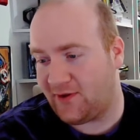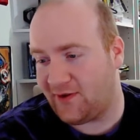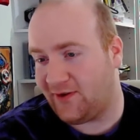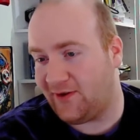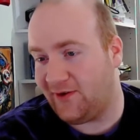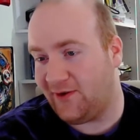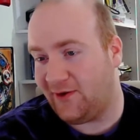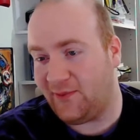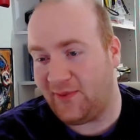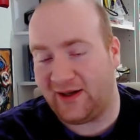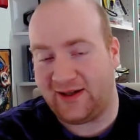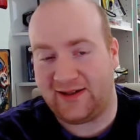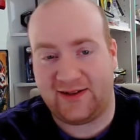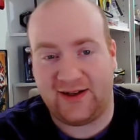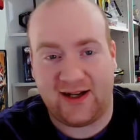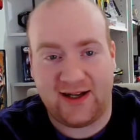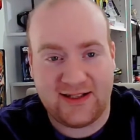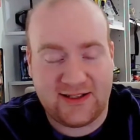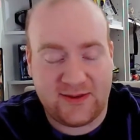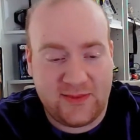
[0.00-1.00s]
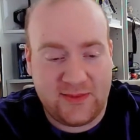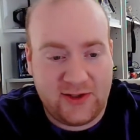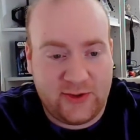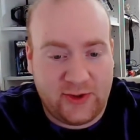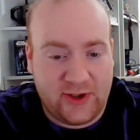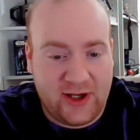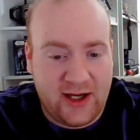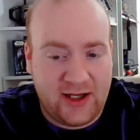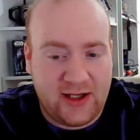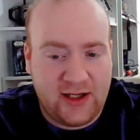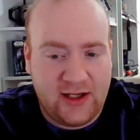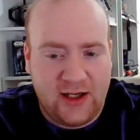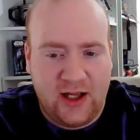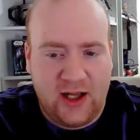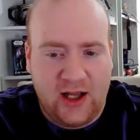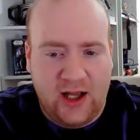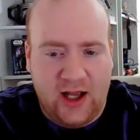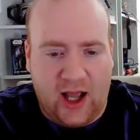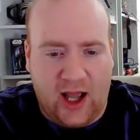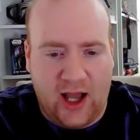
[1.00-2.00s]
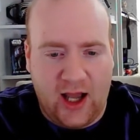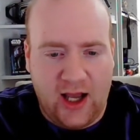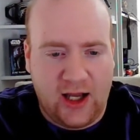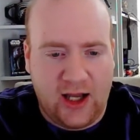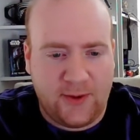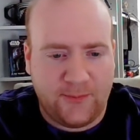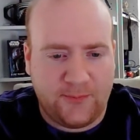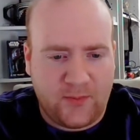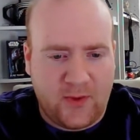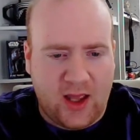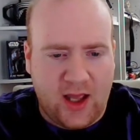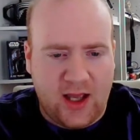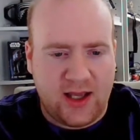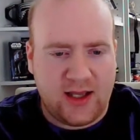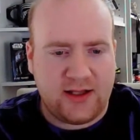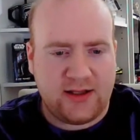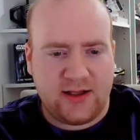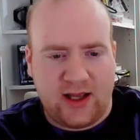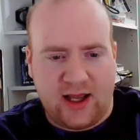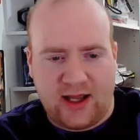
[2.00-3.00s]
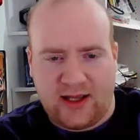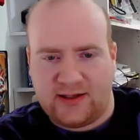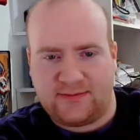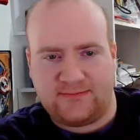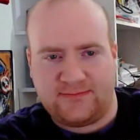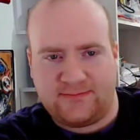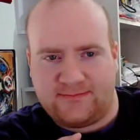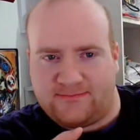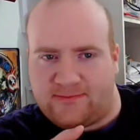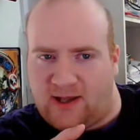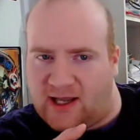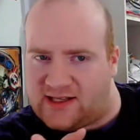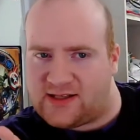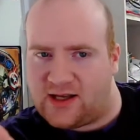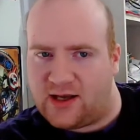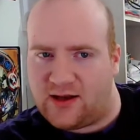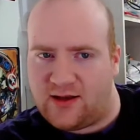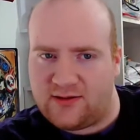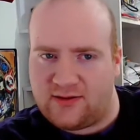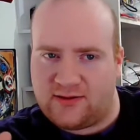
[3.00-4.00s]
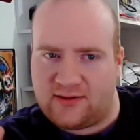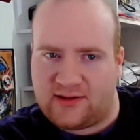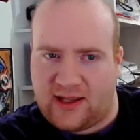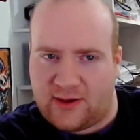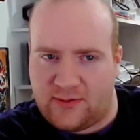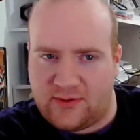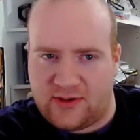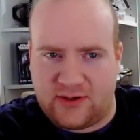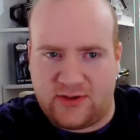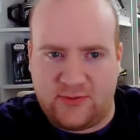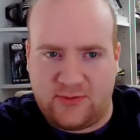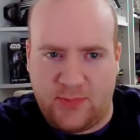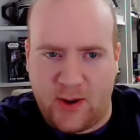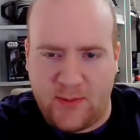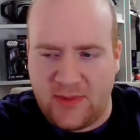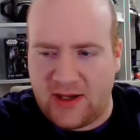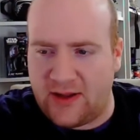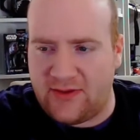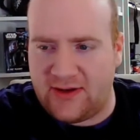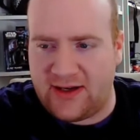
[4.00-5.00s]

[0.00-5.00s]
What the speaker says: my god, it's gonna be great. I saw they were pumping out the